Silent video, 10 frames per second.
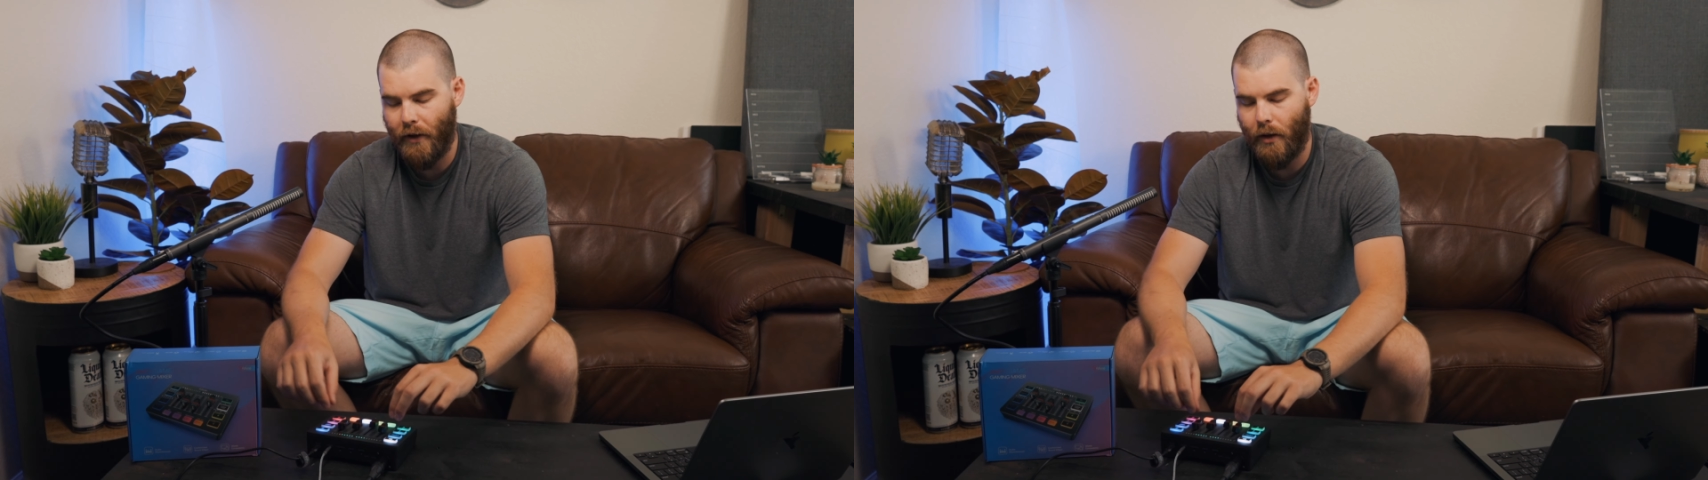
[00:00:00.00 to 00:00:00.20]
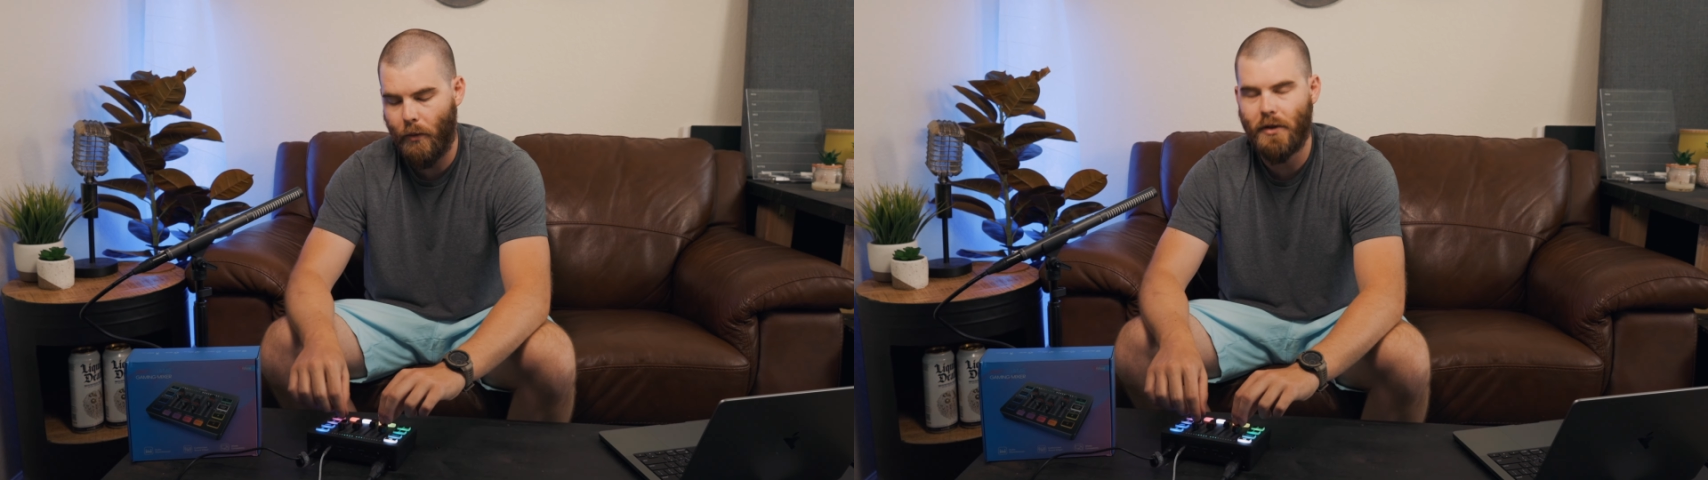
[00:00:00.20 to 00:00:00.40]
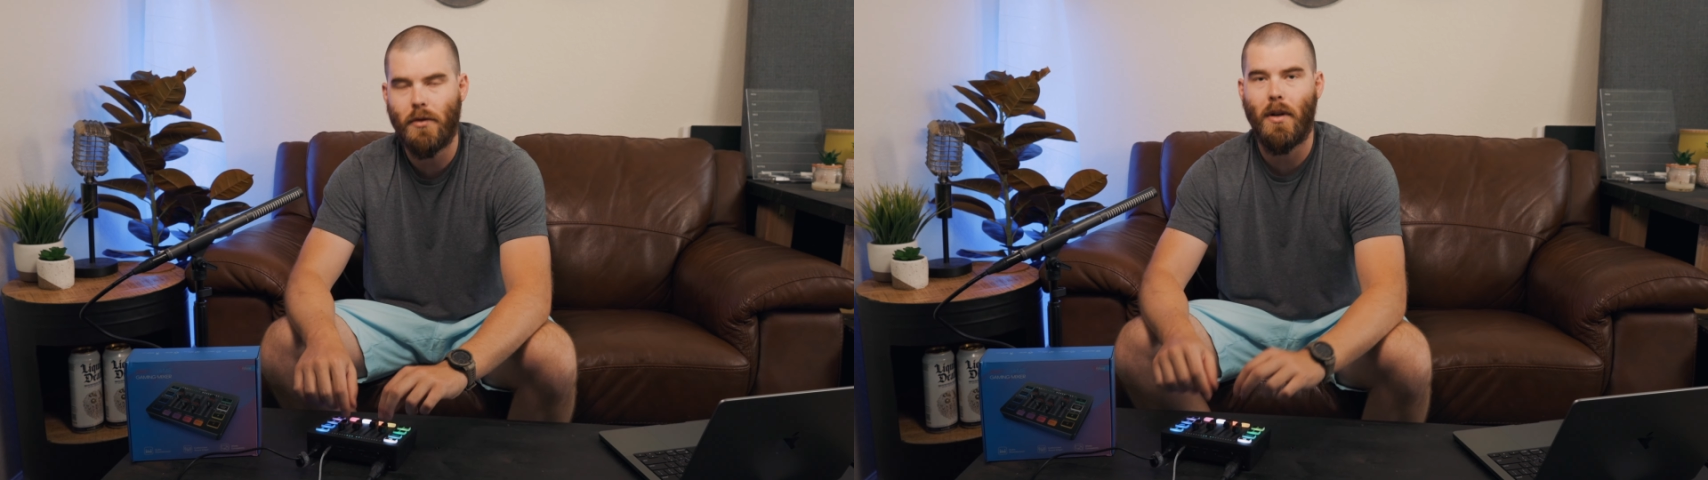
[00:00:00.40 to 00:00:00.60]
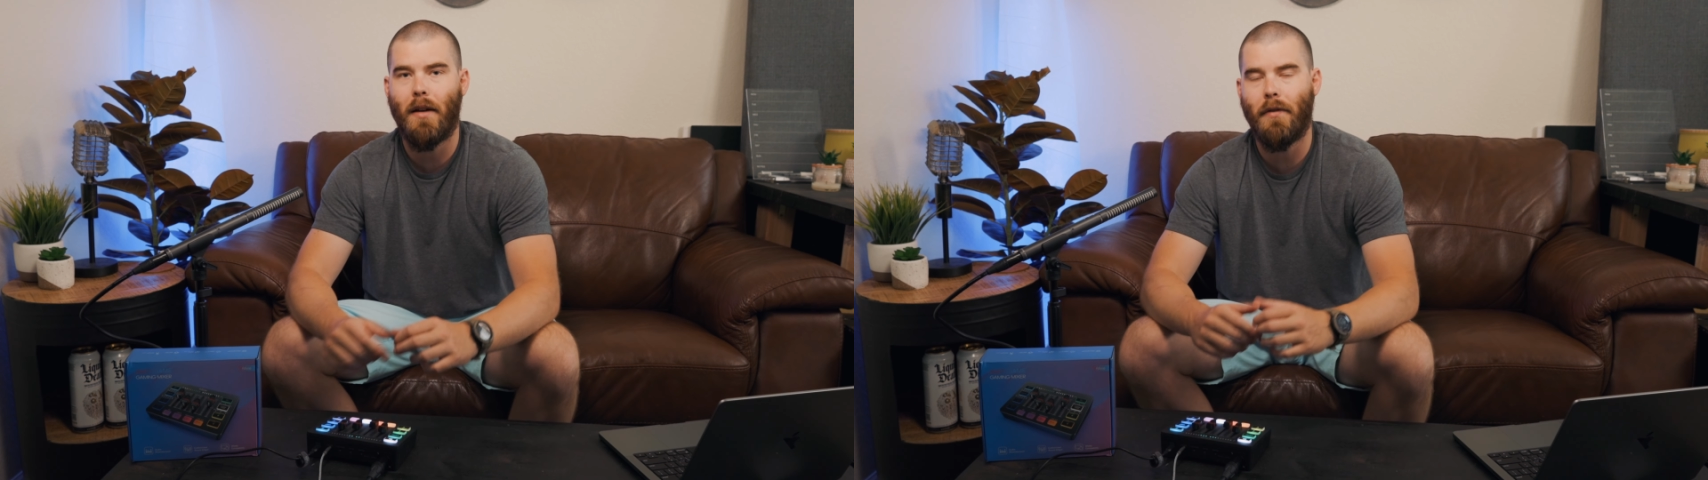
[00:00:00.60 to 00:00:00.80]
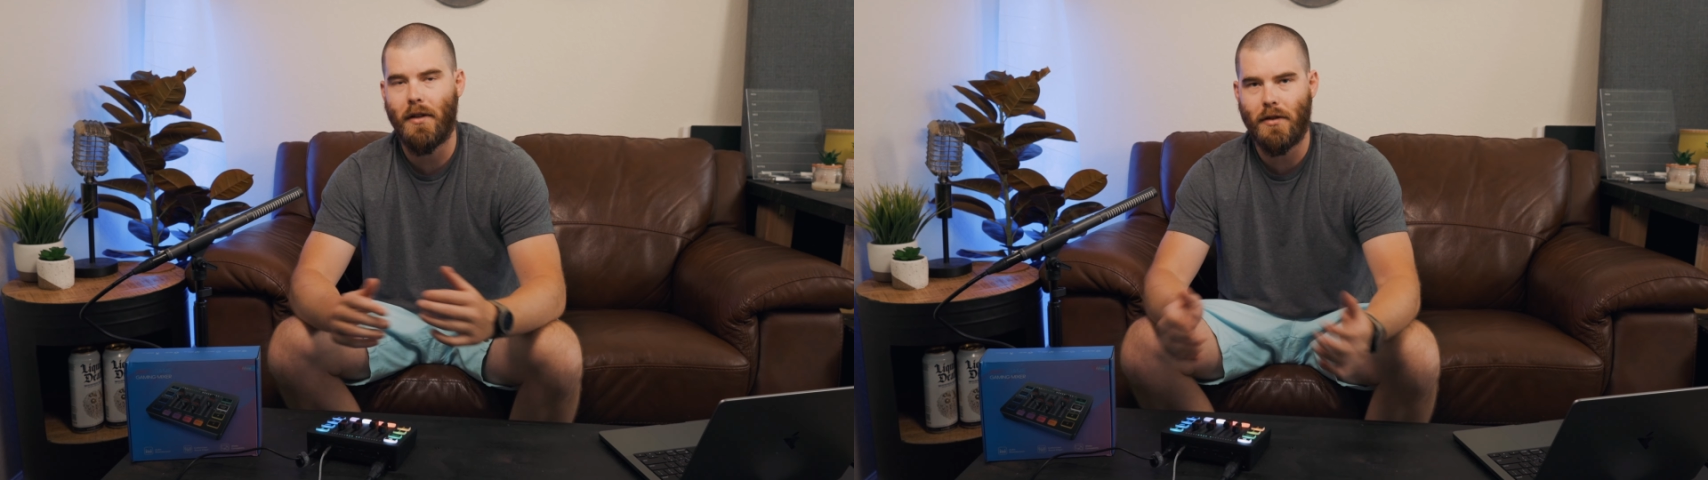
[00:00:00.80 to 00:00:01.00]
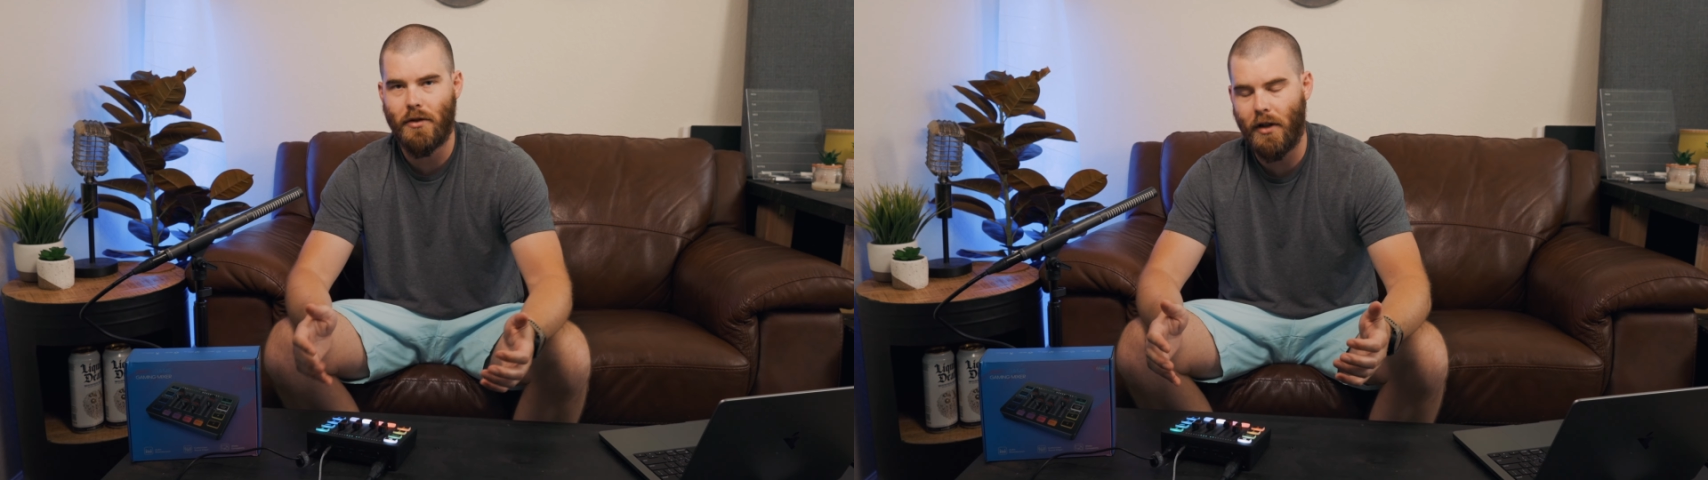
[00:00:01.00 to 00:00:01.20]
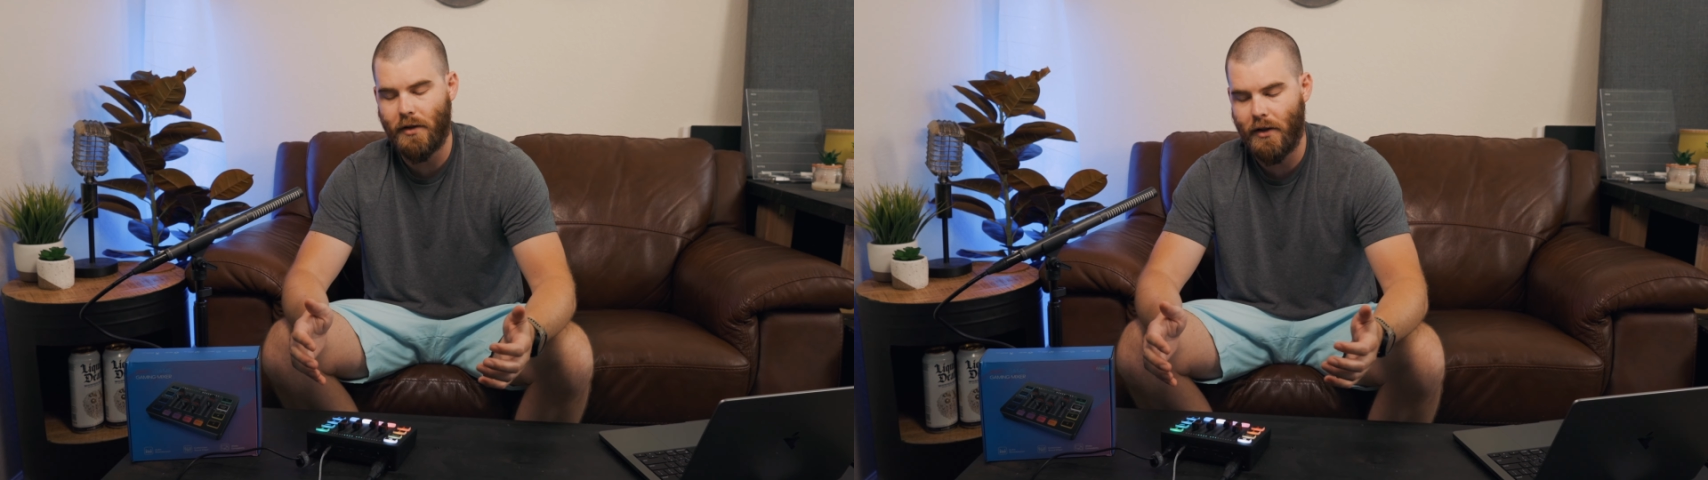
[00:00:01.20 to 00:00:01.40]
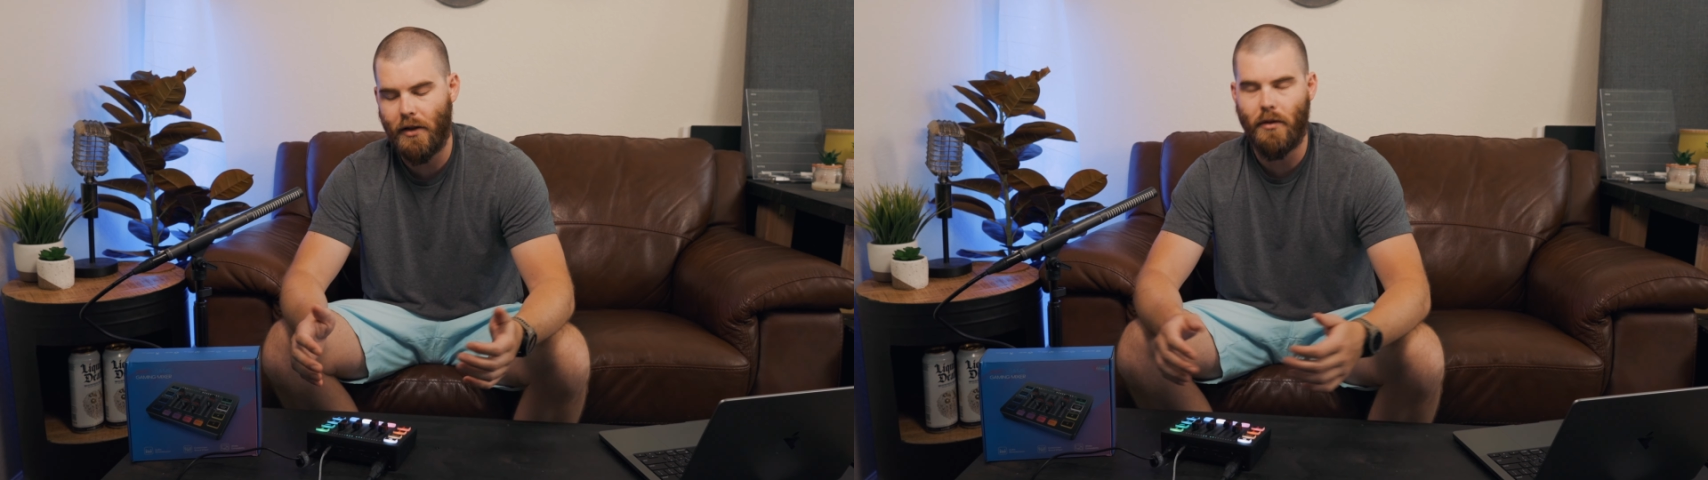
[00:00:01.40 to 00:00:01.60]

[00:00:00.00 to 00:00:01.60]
and once you have things adjusted,